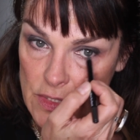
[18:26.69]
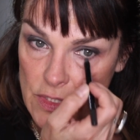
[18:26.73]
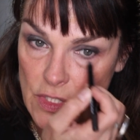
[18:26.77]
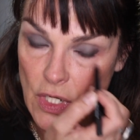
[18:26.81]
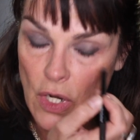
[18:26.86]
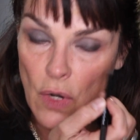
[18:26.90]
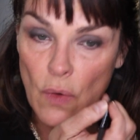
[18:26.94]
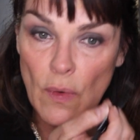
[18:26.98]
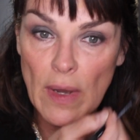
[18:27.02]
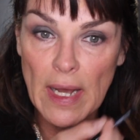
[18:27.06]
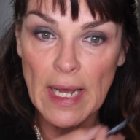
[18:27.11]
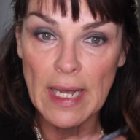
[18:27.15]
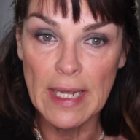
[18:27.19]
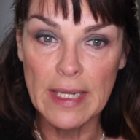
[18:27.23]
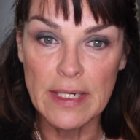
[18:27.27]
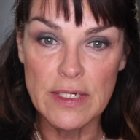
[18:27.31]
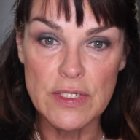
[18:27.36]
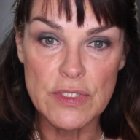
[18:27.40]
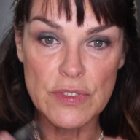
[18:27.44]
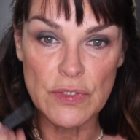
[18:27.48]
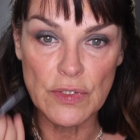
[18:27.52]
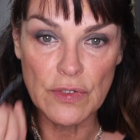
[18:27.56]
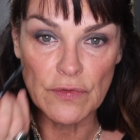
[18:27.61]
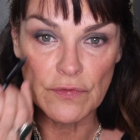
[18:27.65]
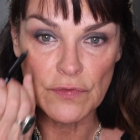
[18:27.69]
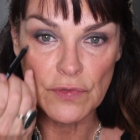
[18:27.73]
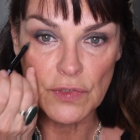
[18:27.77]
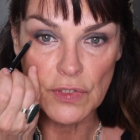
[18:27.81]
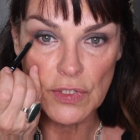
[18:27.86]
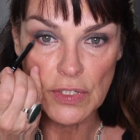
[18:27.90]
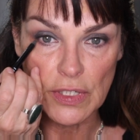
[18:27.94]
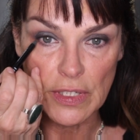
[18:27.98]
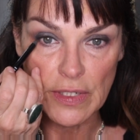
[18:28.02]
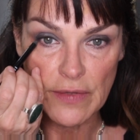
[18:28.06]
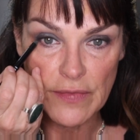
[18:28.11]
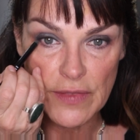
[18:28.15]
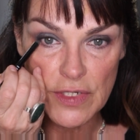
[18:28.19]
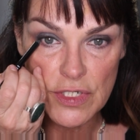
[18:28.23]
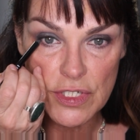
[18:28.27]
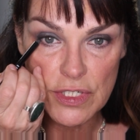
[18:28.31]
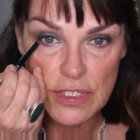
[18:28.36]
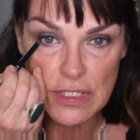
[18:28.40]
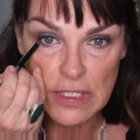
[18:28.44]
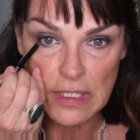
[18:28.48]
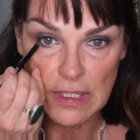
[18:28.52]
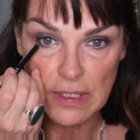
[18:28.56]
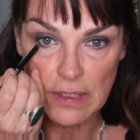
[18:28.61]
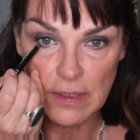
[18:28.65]
doe-eyed sort of look that
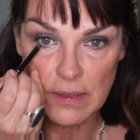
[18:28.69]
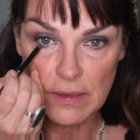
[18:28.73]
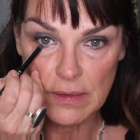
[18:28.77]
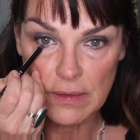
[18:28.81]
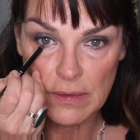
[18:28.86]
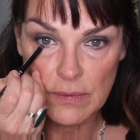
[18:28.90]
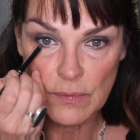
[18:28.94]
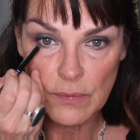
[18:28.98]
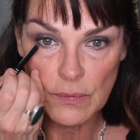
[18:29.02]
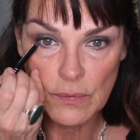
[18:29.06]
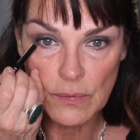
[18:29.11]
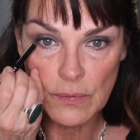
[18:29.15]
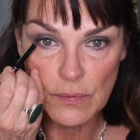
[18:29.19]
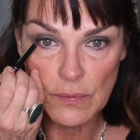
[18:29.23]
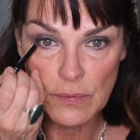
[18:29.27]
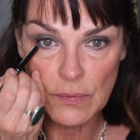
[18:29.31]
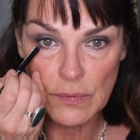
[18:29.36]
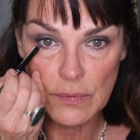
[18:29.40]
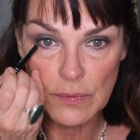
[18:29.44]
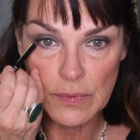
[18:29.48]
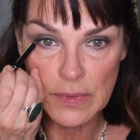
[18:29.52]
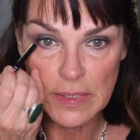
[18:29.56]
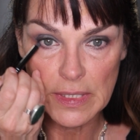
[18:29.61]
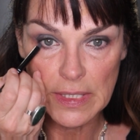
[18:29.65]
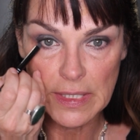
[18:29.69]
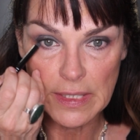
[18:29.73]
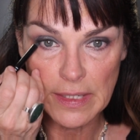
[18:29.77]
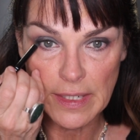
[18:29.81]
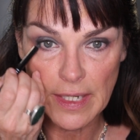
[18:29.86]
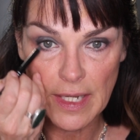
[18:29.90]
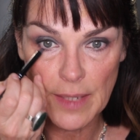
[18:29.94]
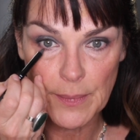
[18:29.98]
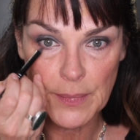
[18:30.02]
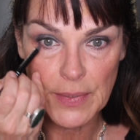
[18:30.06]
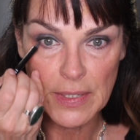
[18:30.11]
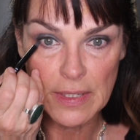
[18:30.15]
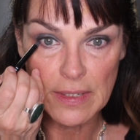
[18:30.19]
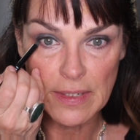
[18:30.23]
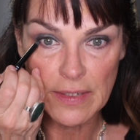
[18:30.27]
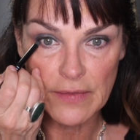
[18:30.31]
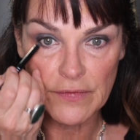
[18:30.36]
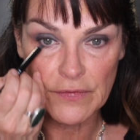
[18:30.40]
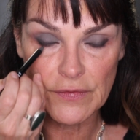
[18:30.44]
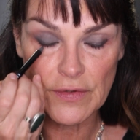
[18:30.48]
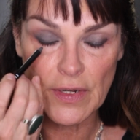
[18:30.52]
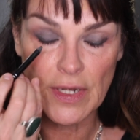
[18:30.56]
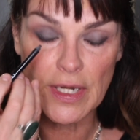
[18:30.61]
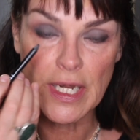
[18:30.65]
she really
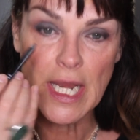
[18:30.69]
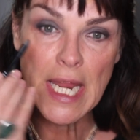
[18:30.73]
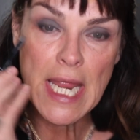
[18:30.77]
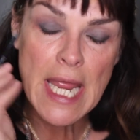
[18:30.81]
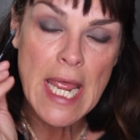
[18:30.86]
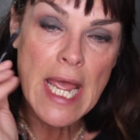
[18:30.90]
capitalized on.